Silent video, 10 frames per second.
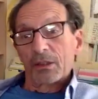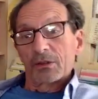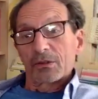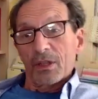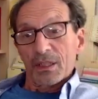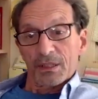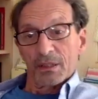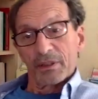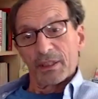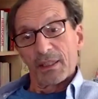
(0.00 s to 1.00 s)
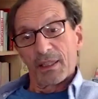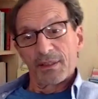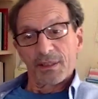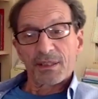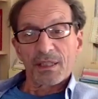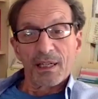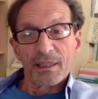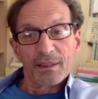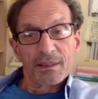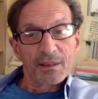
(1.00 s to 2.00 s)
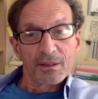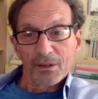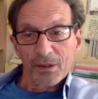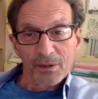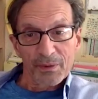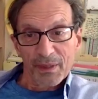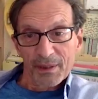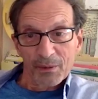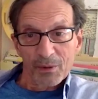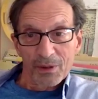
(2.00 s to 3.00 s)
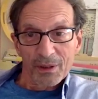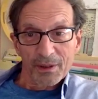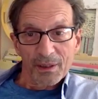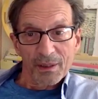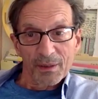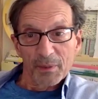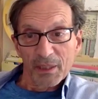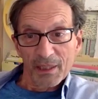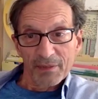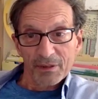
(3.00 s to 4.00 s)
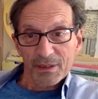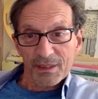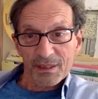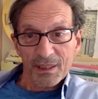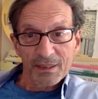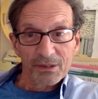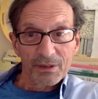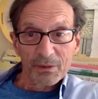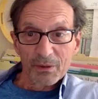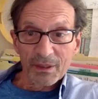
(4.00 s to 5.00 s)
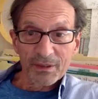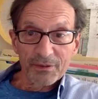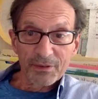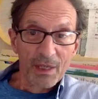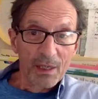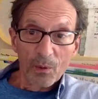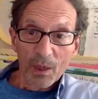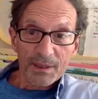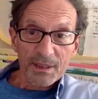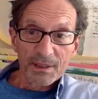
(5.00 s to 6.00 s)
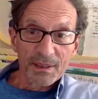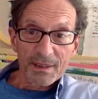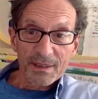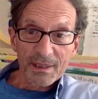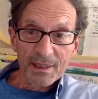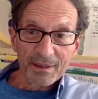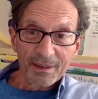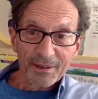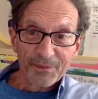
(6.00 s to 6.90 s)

cross over to the other side, and you're in the world on the behaviorist side. You're in the world of Watson and Skinner,